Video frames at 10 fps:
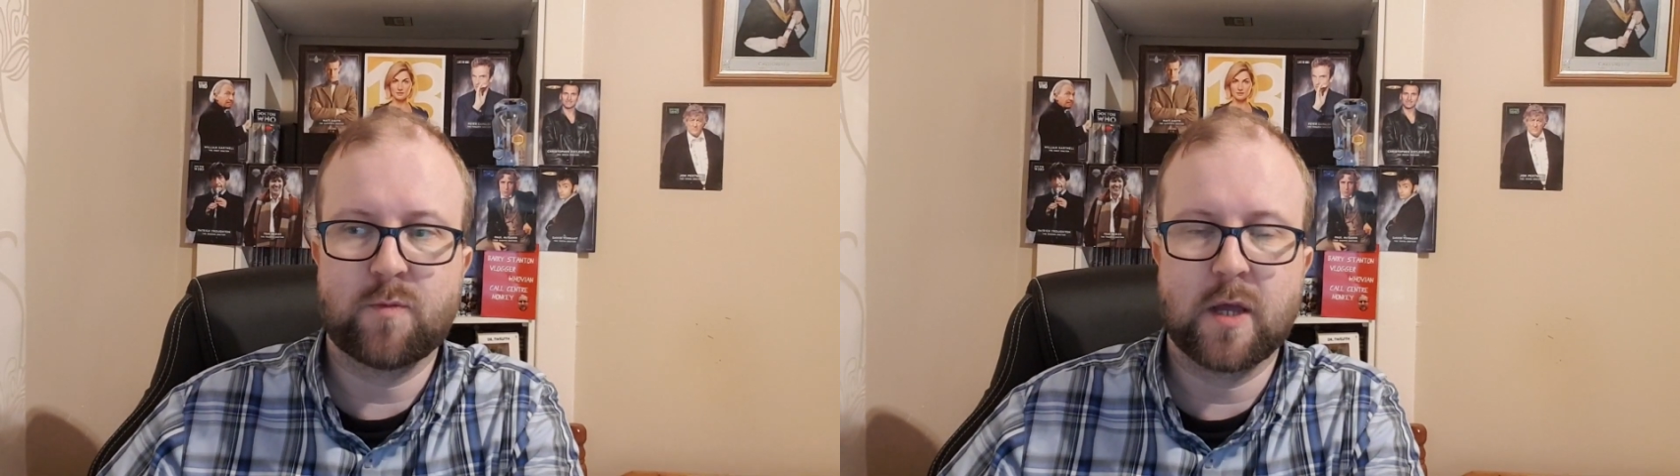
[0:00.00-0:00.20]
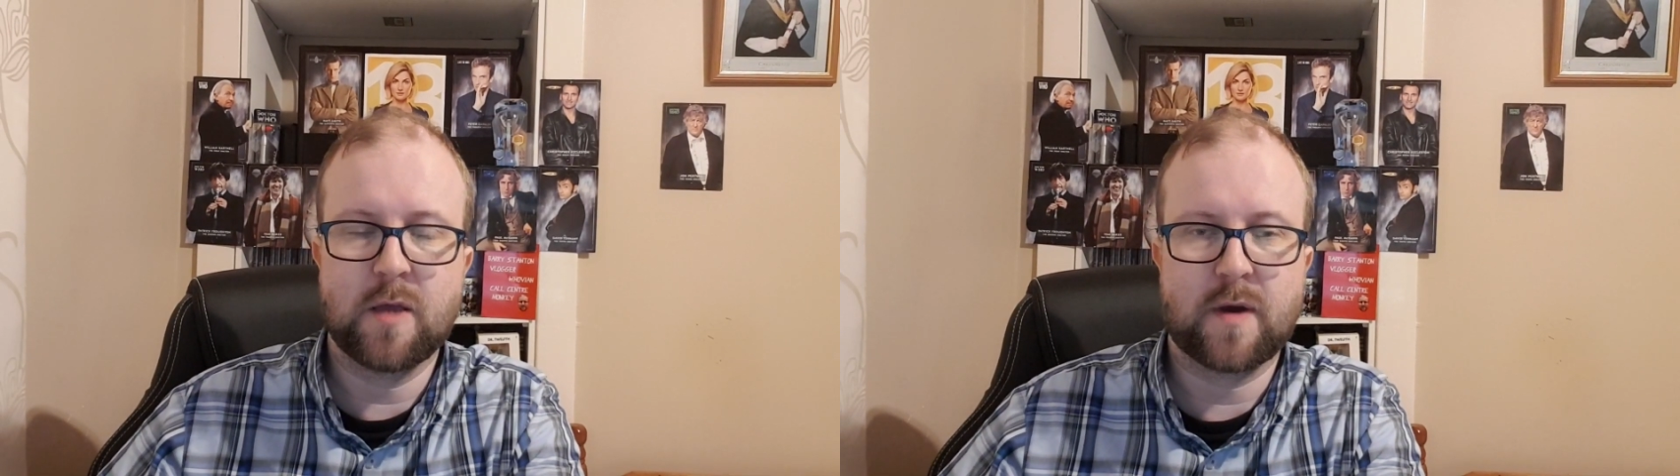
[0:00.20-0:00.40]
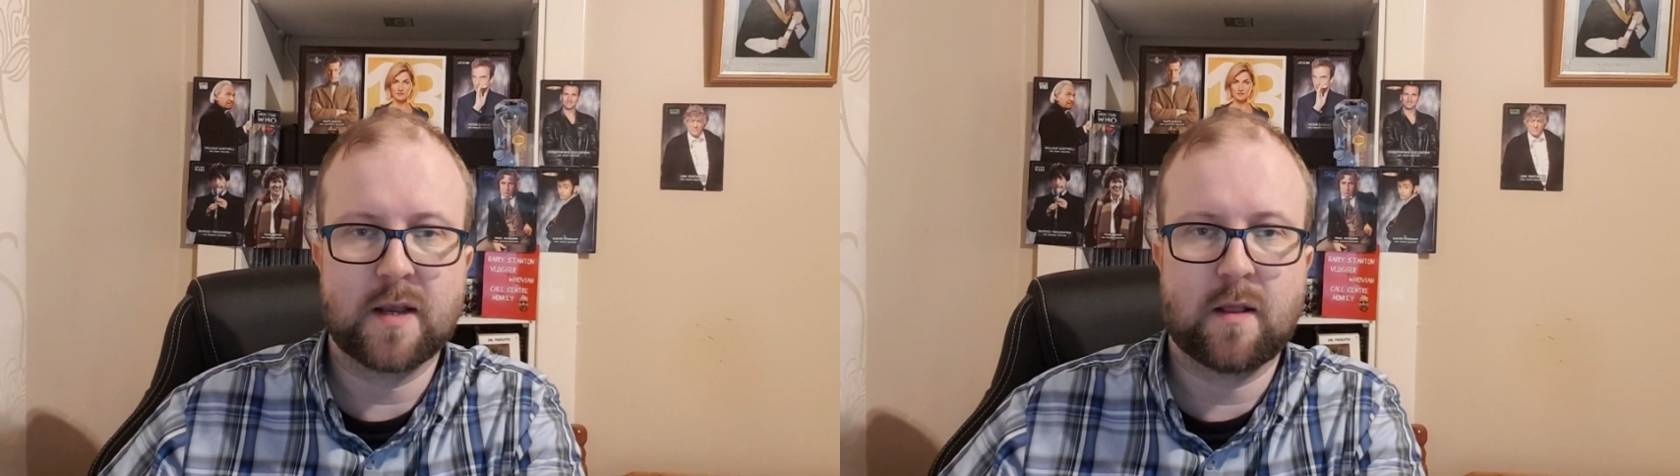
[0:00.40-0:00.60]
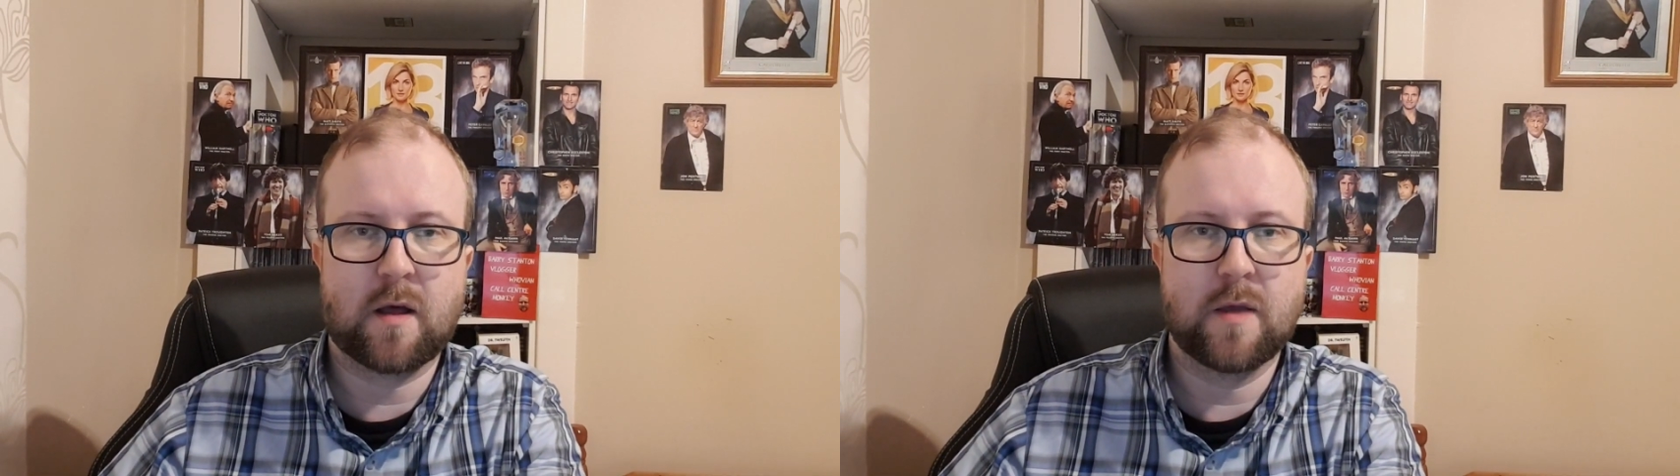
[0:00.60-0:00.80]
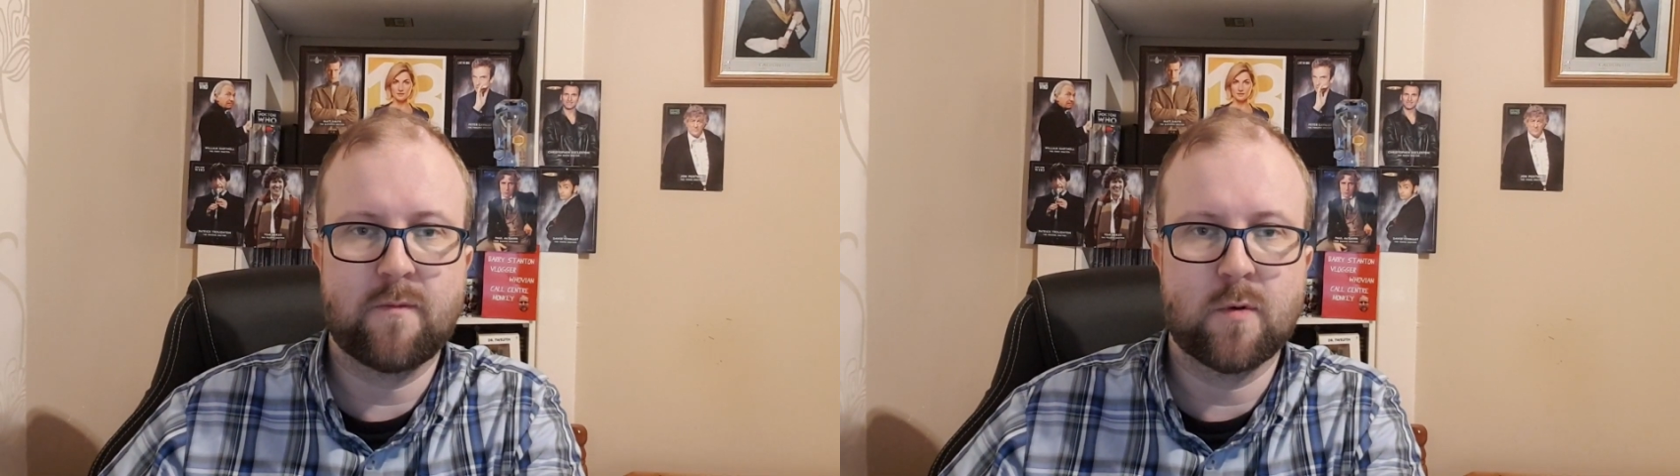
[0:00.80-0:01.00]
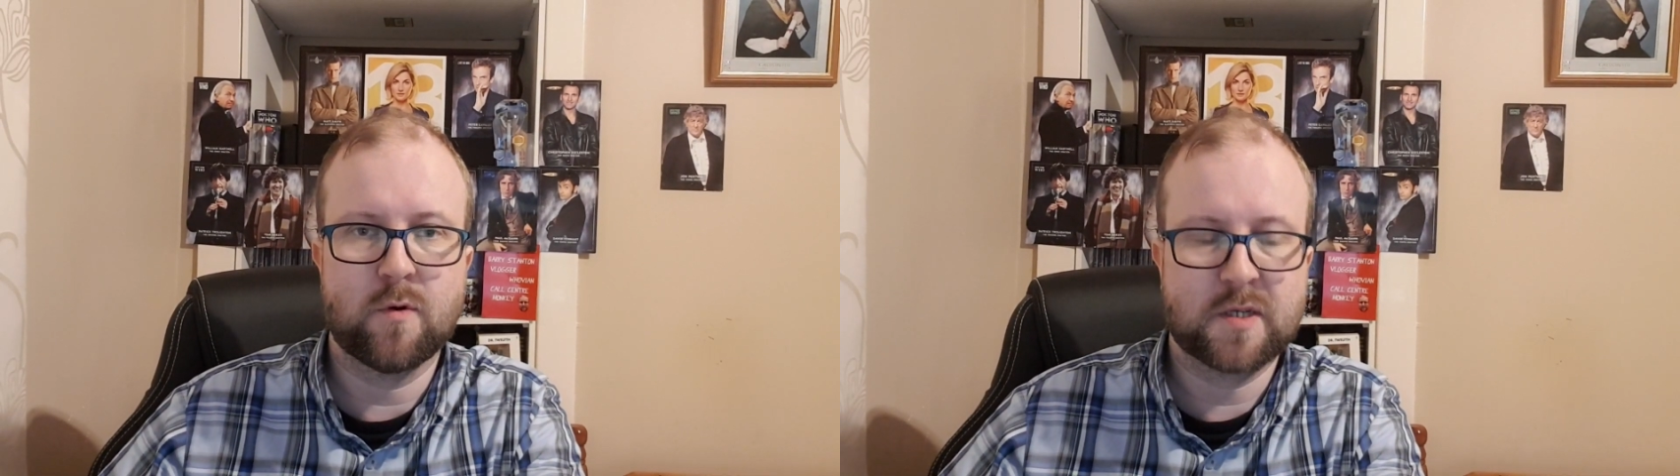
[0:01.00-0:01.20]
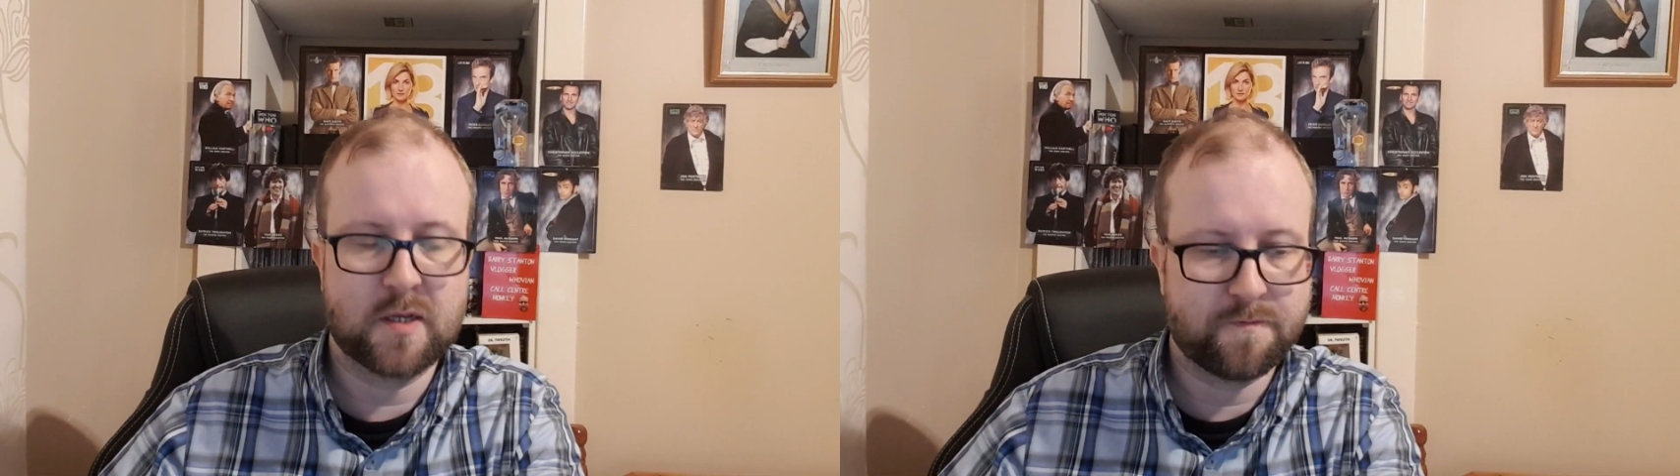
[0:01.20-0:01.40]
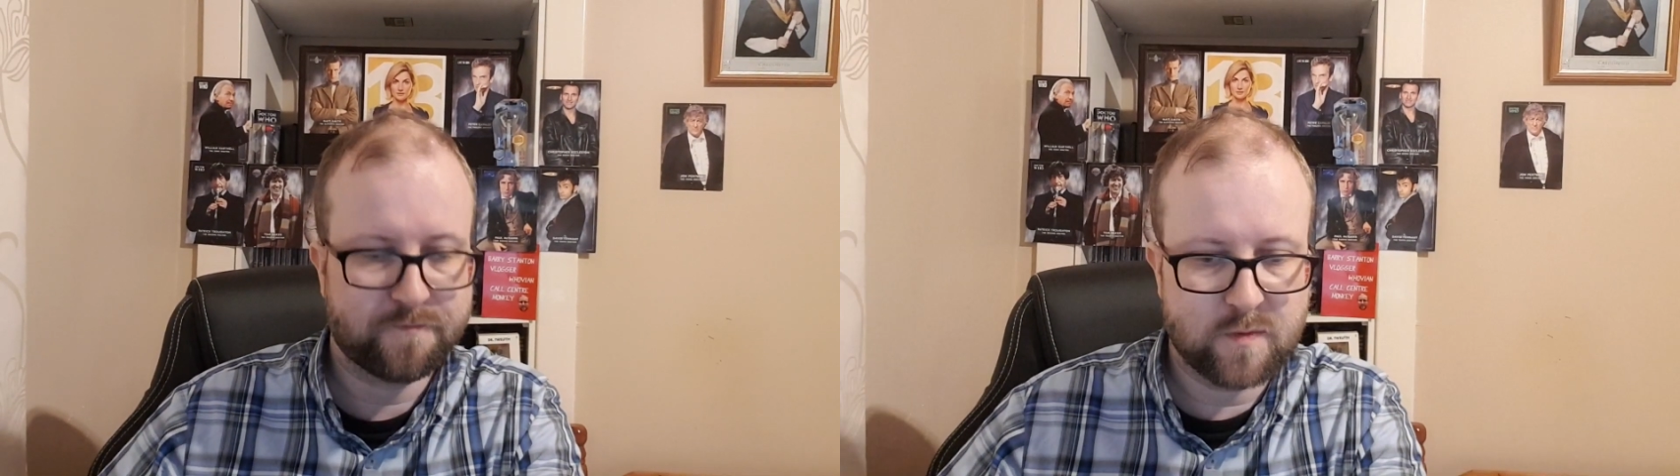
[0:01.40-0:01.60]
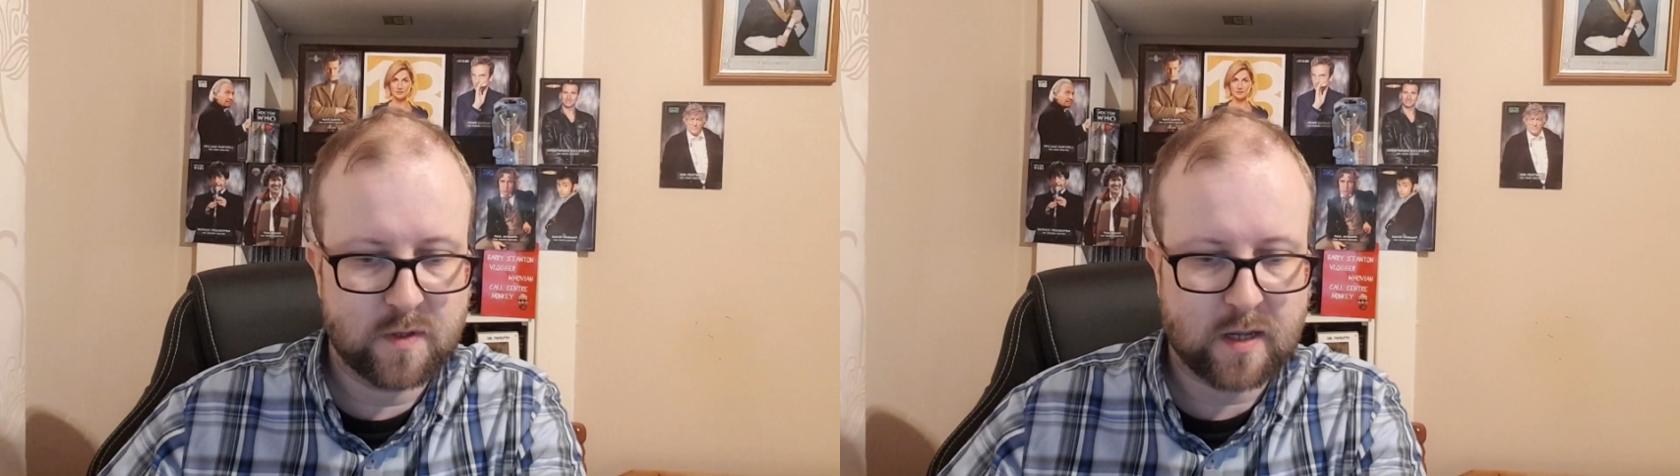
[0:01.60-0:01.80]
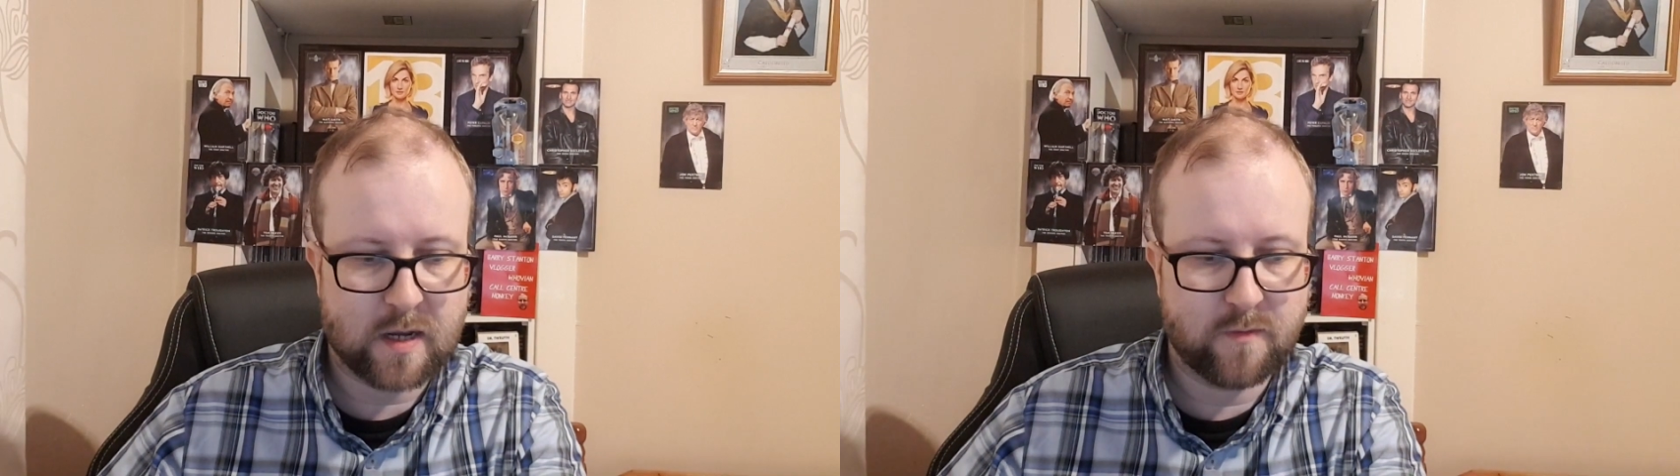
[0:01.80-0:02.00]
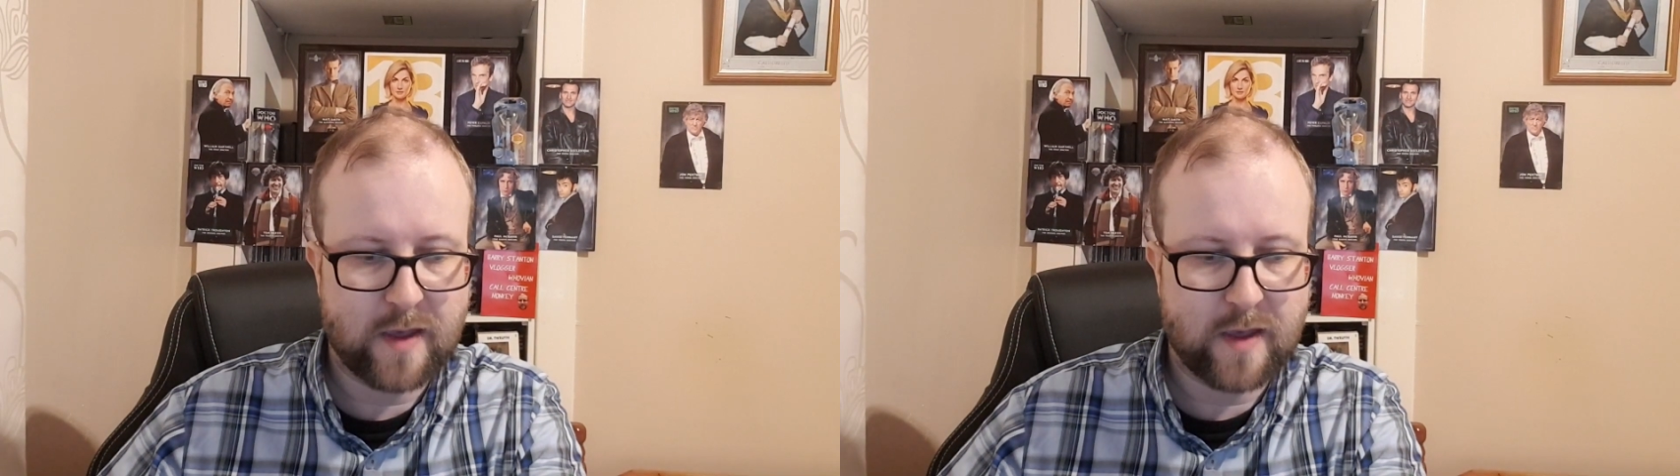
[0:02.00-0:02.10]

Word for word: played by Clive Morton, the kind of